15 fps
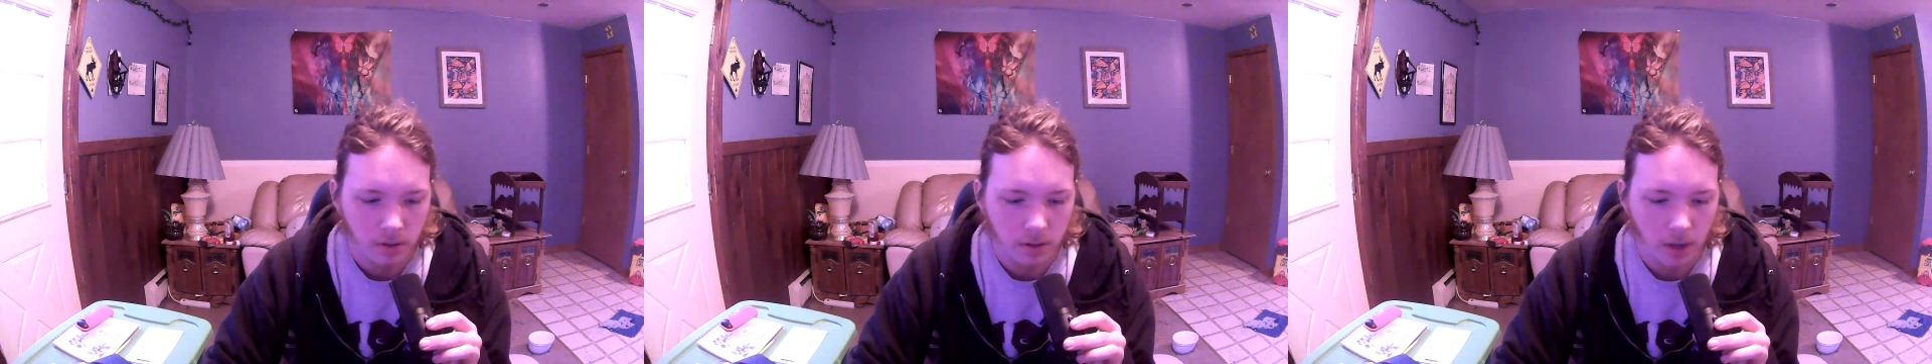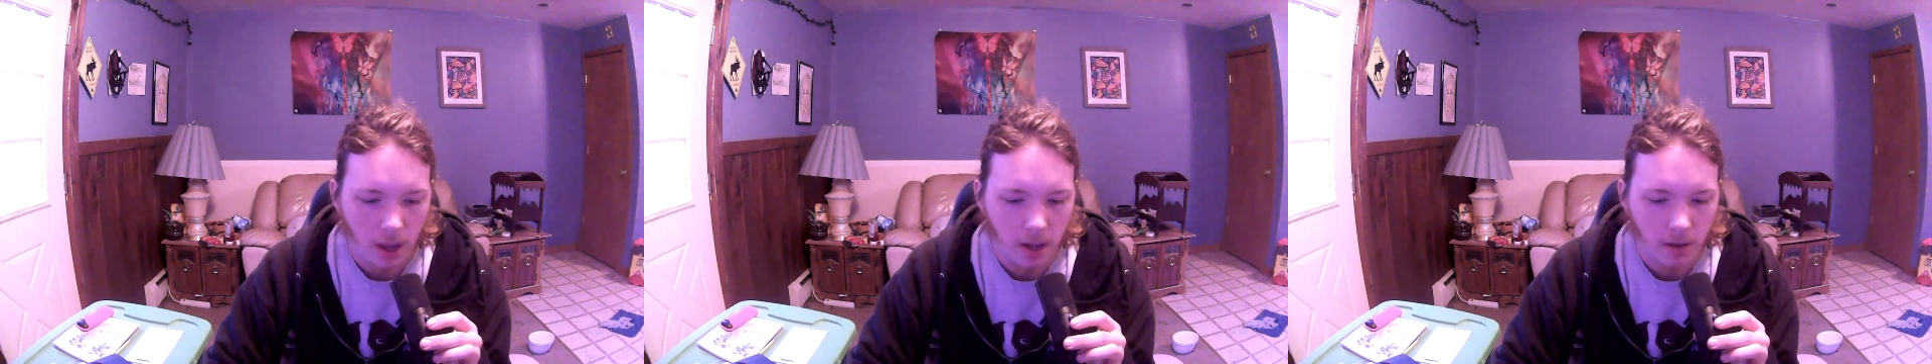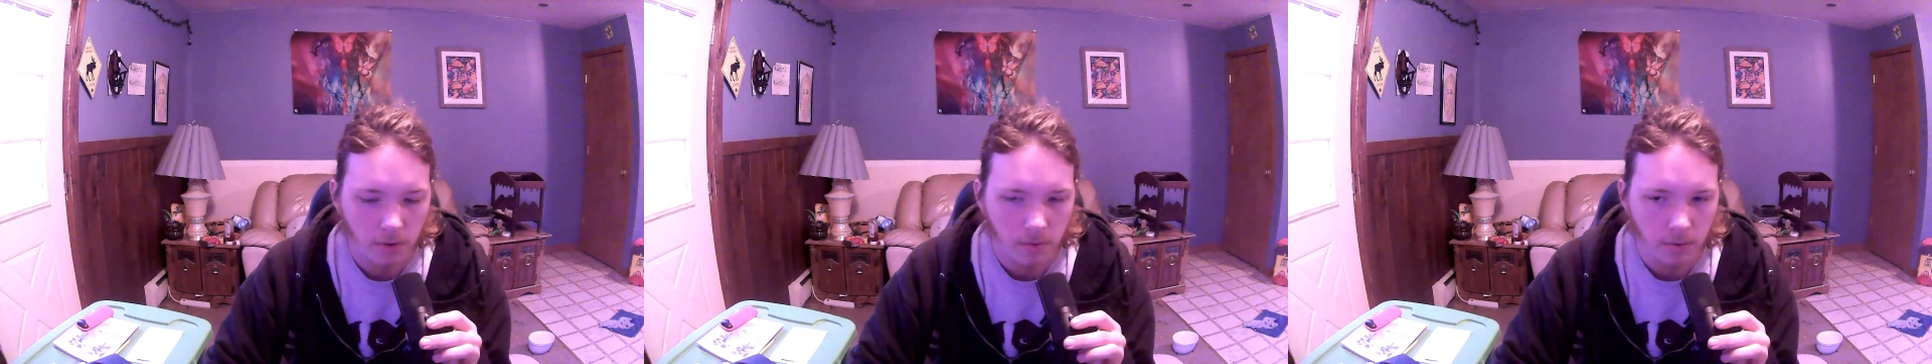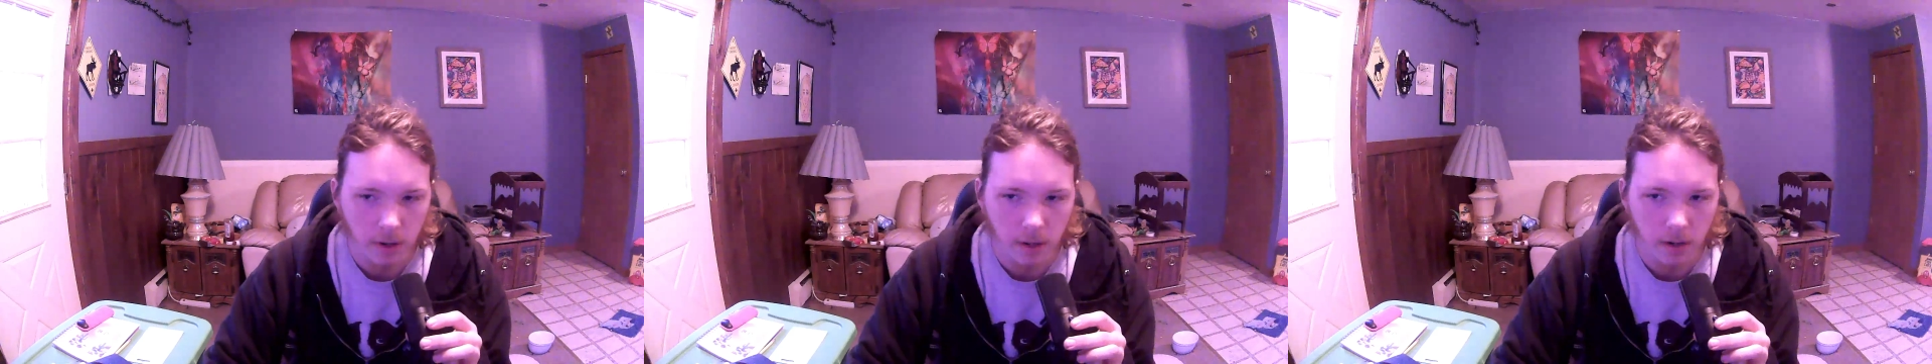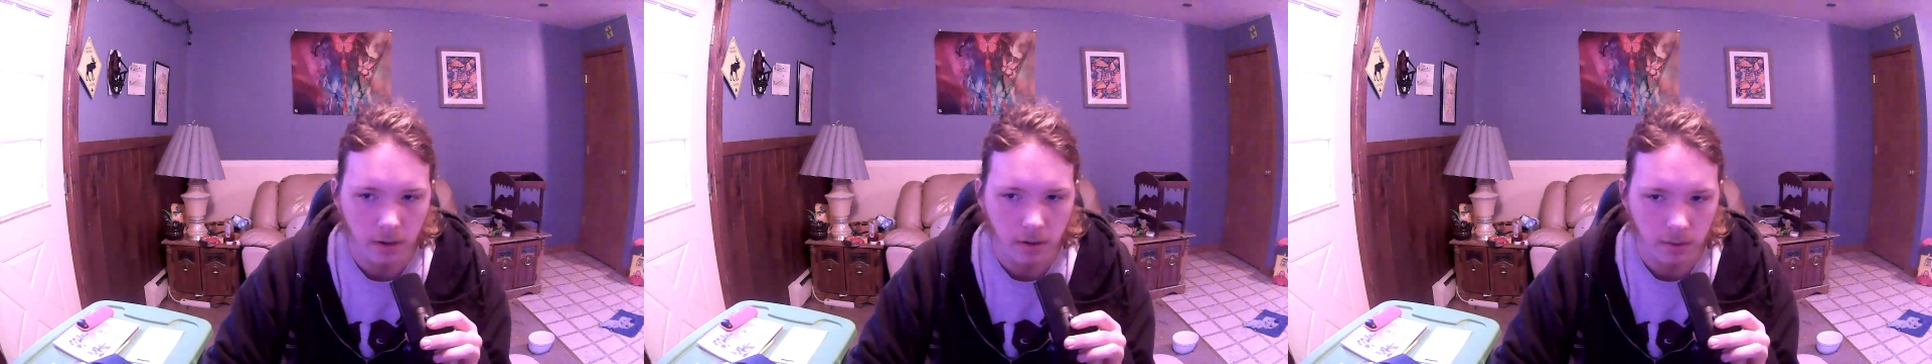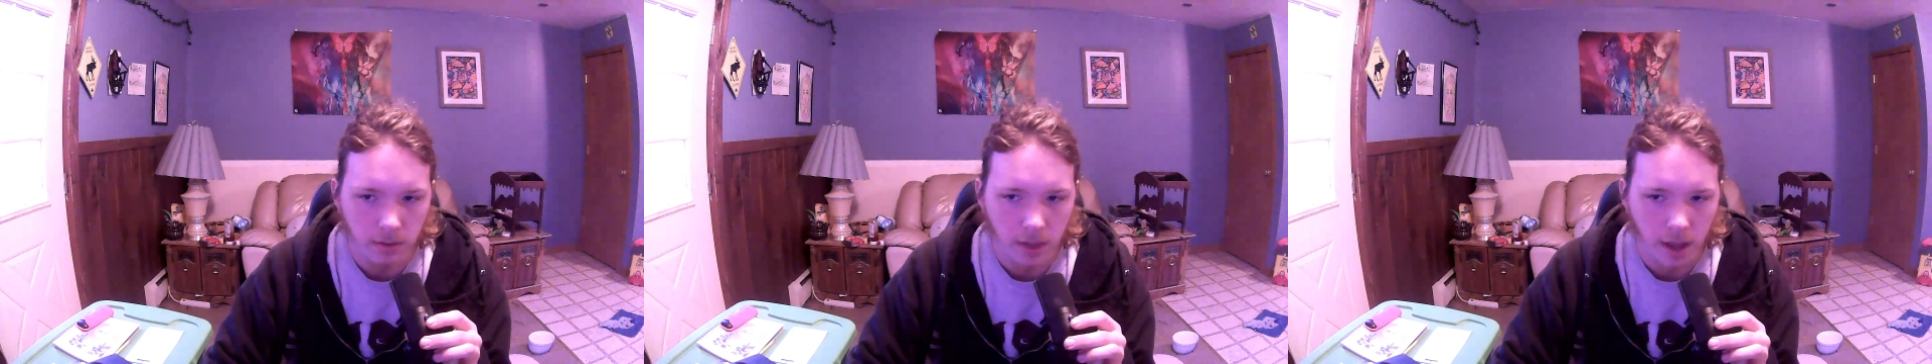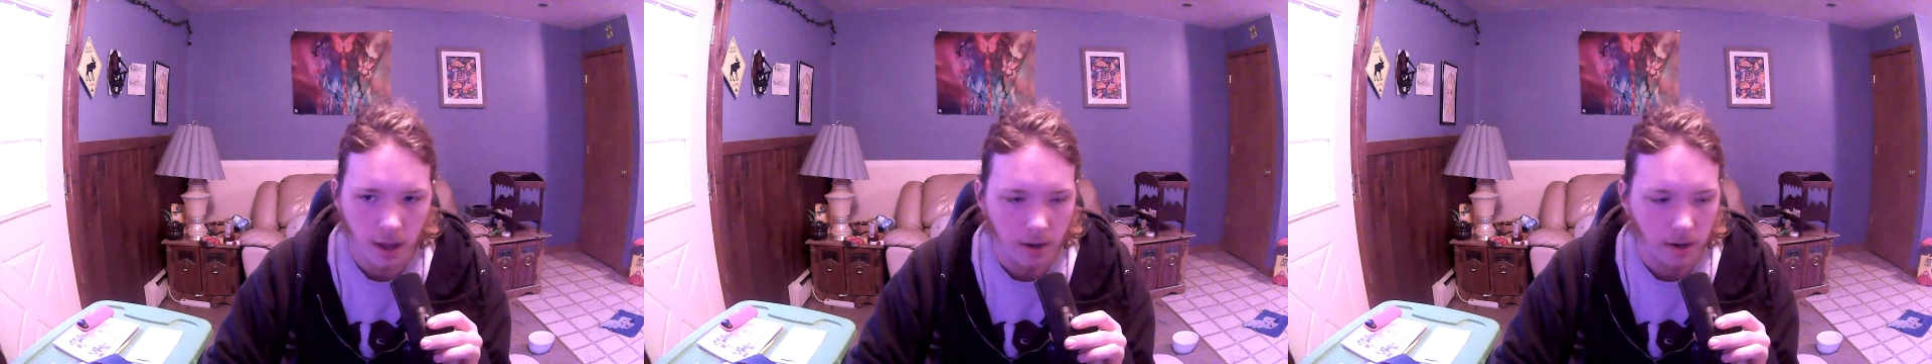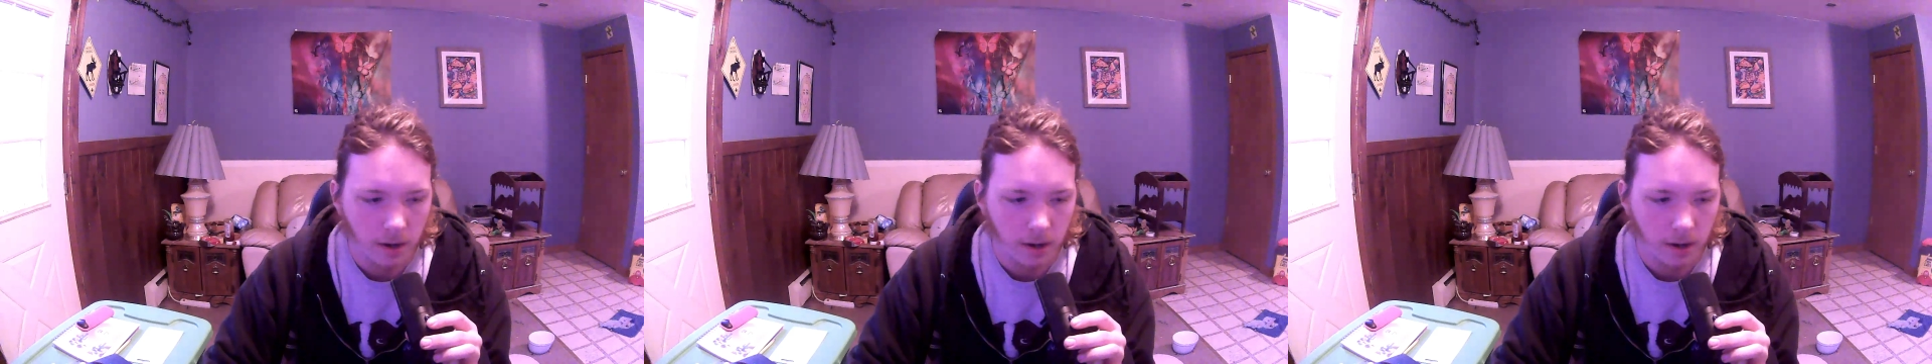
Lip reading: can't really do that.